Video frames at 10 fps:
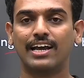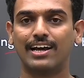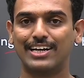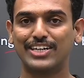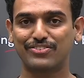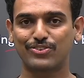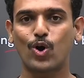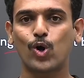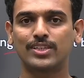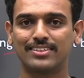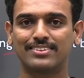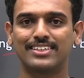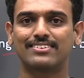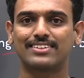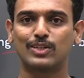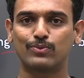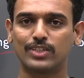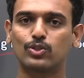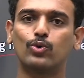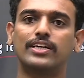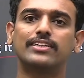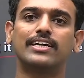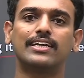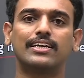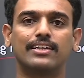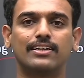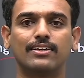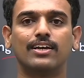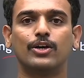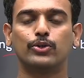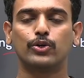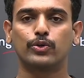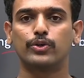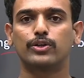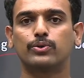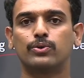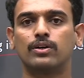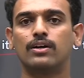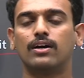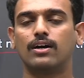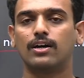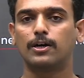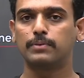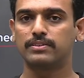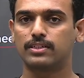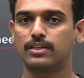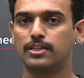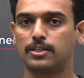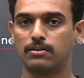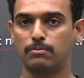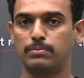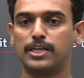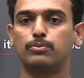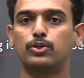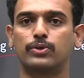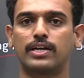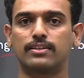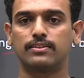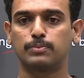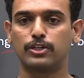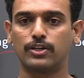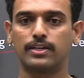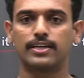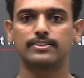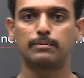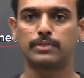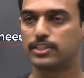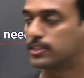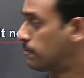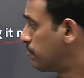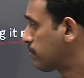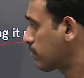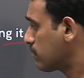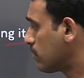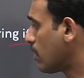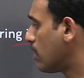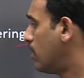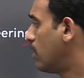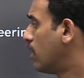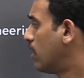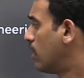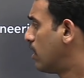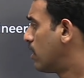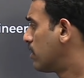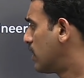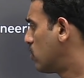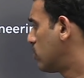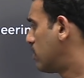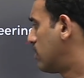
If all these things converge, only then and then you are going to basically be able to crack this particular examination. Now,